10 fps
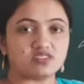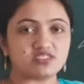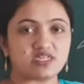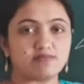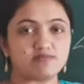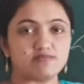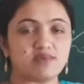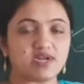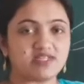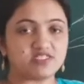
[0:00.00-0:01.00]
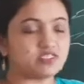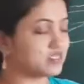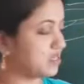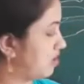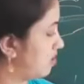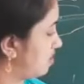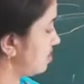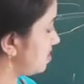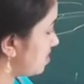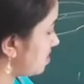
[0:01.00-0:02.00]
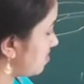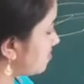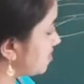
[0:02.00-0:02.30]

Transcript: a stem, branches and all.